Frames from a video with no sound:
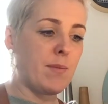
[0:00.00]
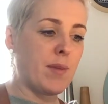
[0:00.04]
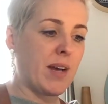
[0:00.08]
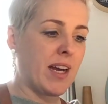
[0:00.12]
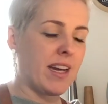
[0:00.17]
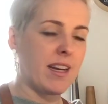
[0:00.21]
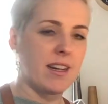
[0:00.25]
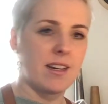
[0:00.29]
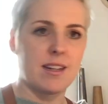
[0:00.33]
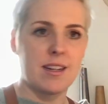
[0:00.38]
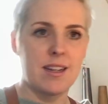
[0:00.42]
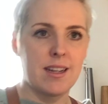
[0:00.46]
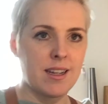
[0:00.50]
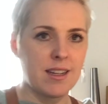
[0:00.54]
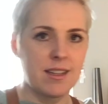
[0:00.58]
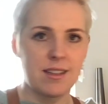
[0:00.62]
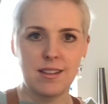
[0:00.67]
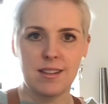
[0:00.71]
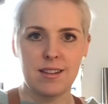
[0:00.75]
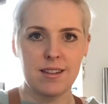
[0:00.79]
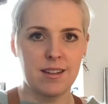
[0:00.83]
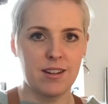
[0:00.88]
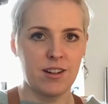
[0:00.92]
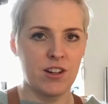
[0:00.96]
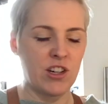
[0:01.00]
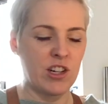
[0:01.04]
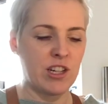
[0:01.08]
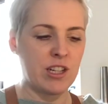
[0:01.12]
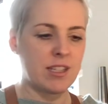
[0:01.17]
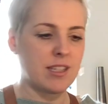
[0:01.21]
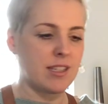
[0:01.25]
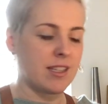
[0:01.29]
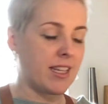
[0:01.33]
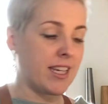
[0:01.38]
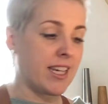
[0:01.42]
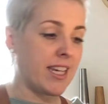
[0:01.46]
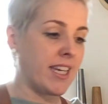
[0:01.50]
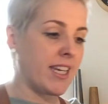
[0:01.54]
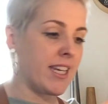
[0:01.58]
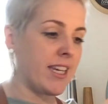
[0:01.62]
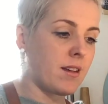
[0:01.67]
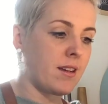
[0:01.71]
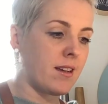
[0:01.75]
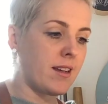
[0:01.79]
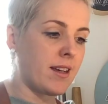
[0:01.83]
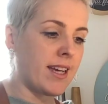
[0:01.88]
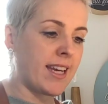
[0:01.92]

and it honestly,